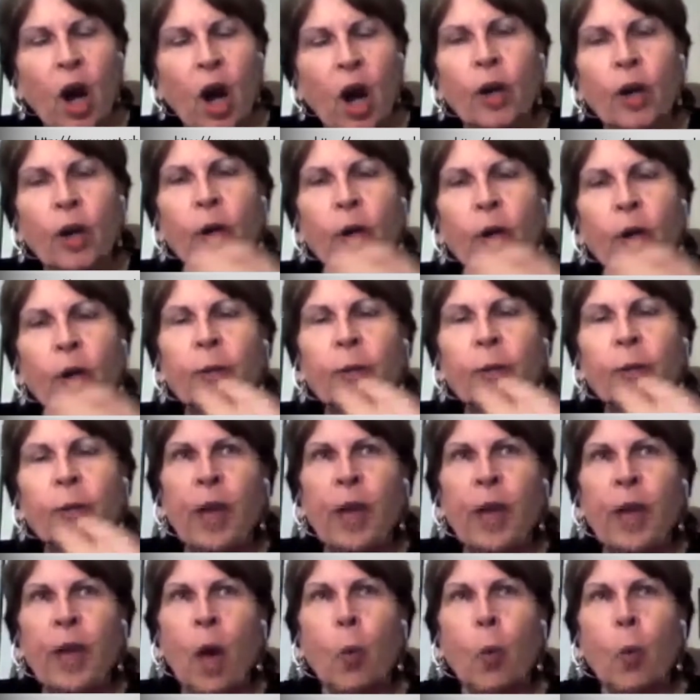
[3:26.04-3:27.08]
are
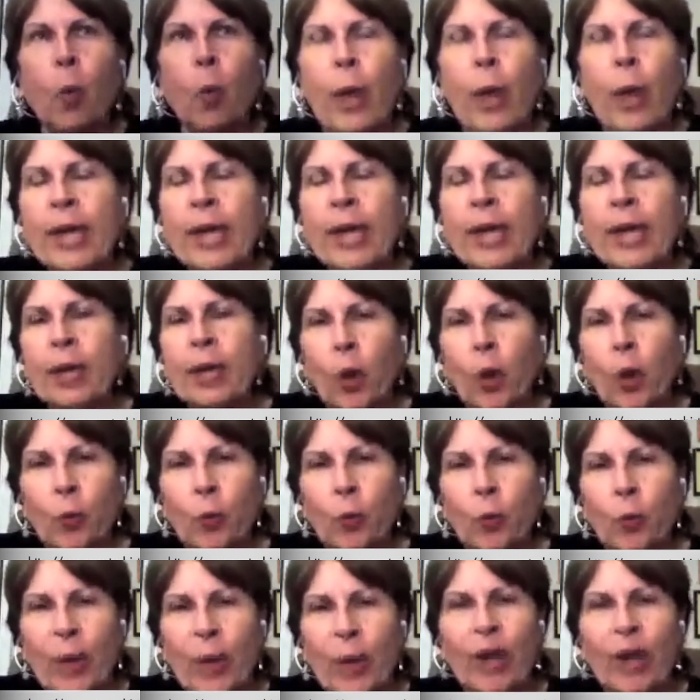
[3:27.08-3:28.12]
awake,
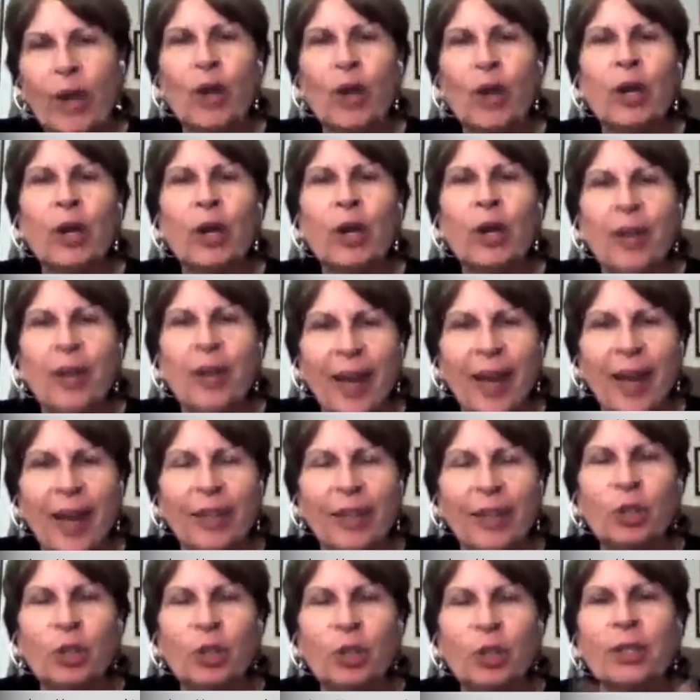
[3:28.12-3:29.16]
aware,
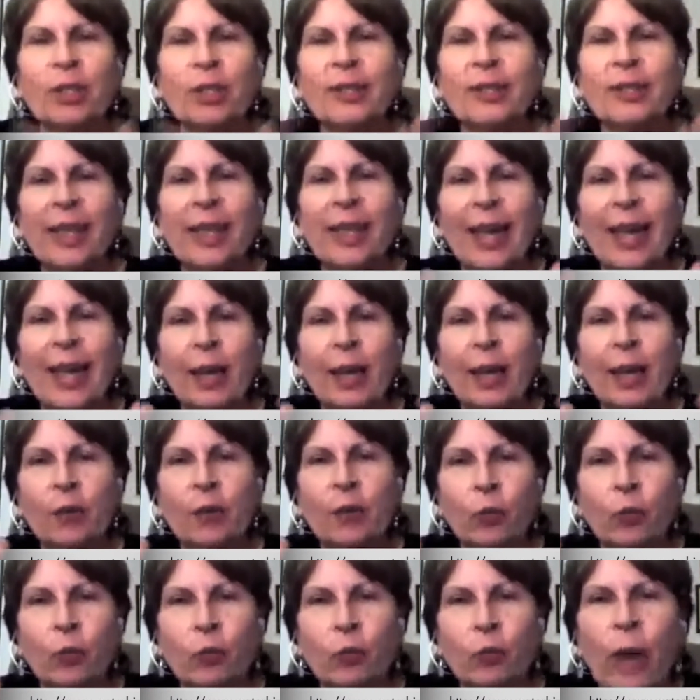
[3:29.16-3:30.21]
conscious,
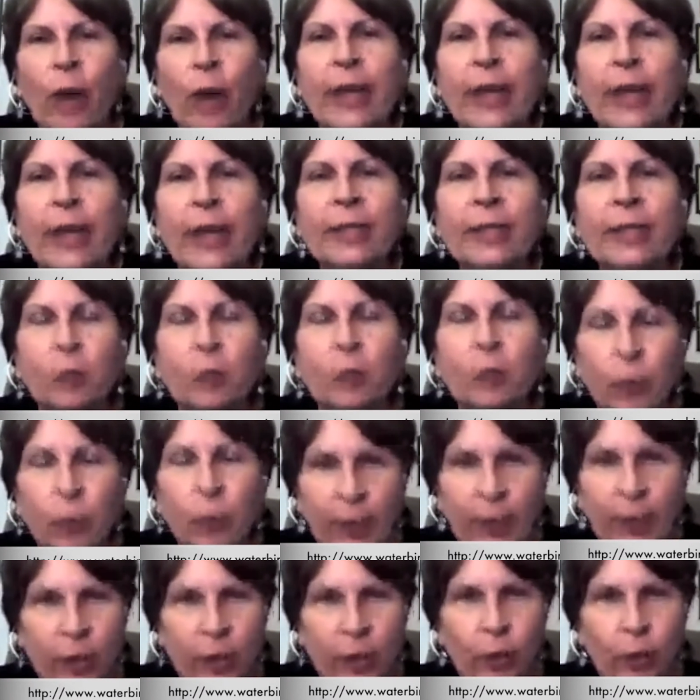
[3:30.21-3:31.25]
and right
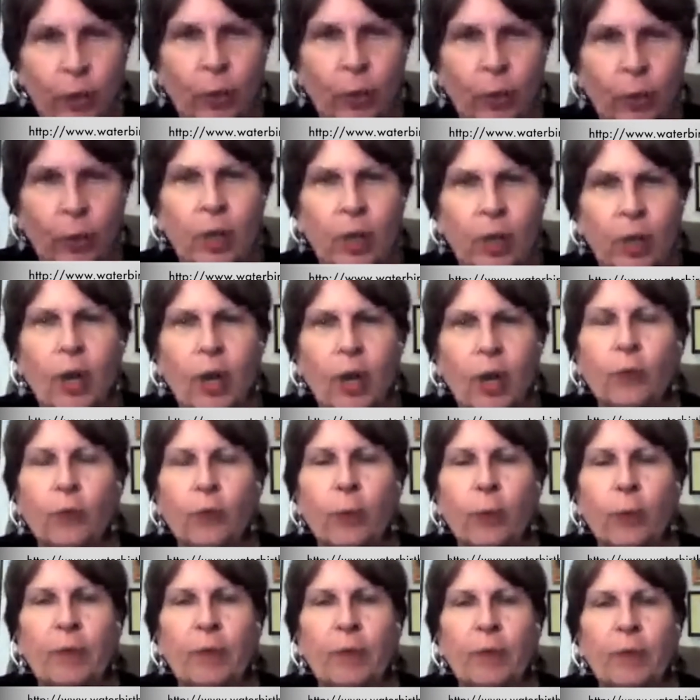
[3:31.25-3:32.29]
with you
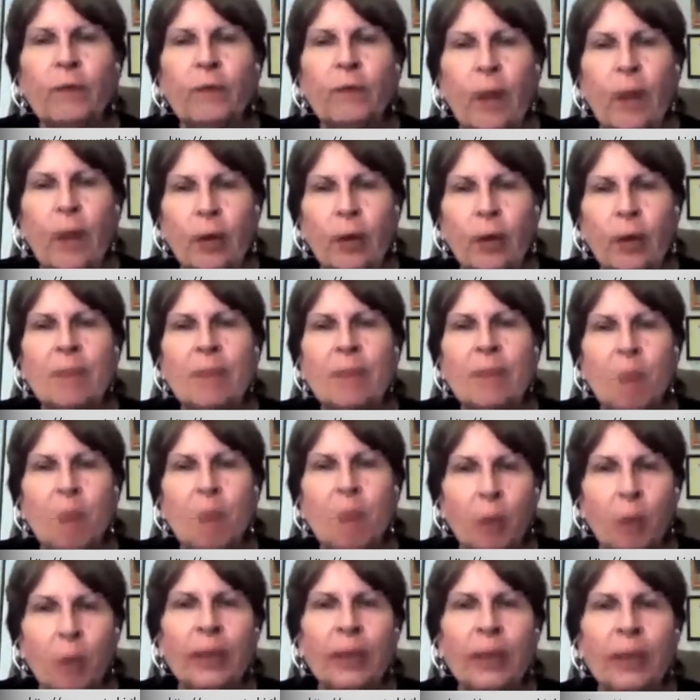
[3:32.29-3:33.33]
from the very
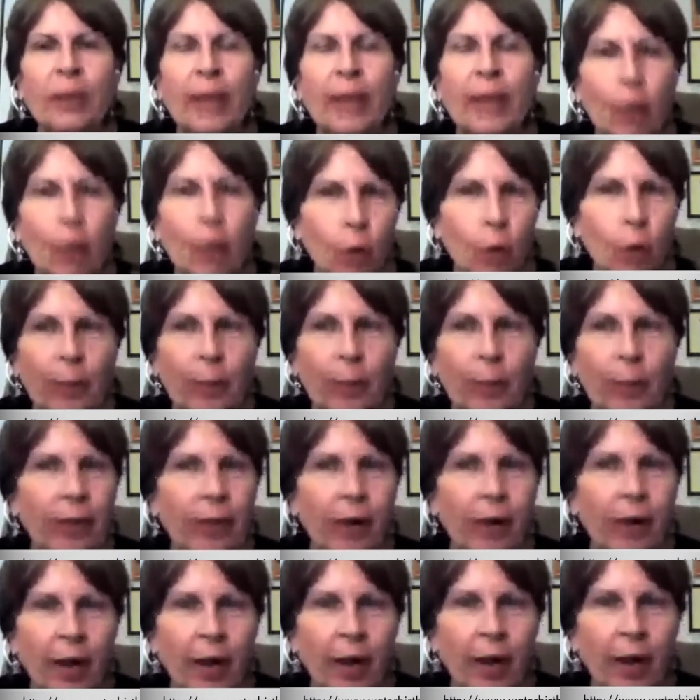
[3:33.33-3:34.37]
moment they open
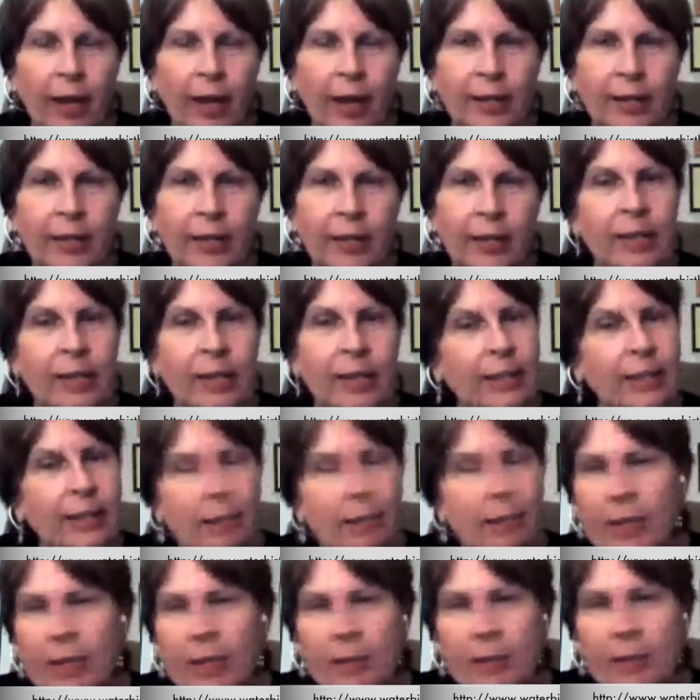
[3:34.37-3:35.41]
their eyes. And
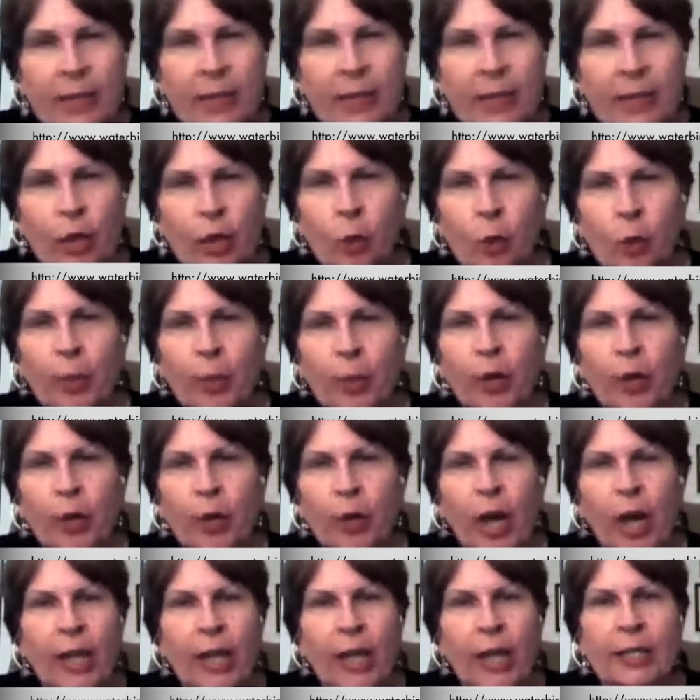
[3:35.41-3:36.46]
sometimes they open
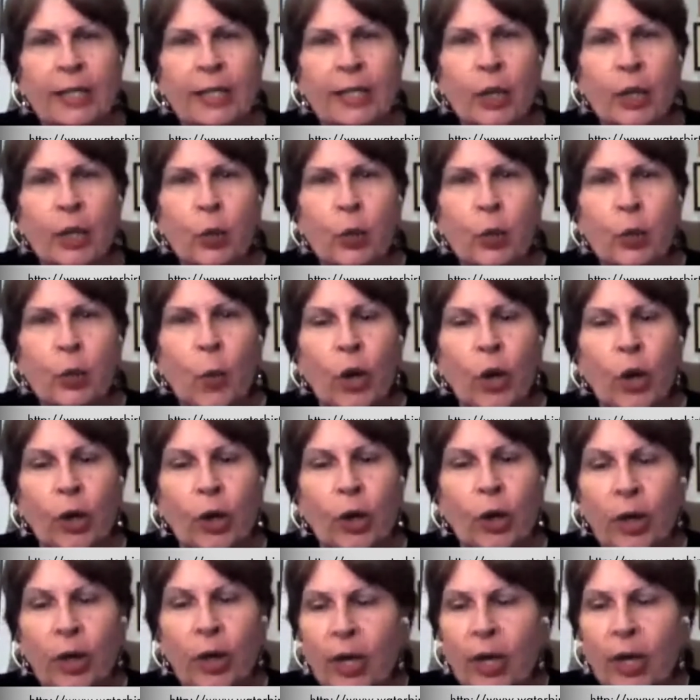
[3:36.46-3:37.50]
their eyes
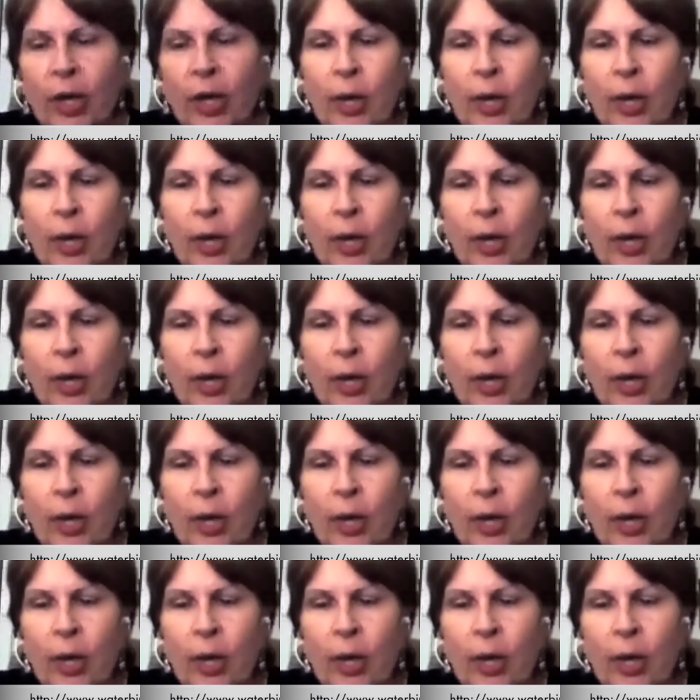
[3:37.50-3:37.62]
underwater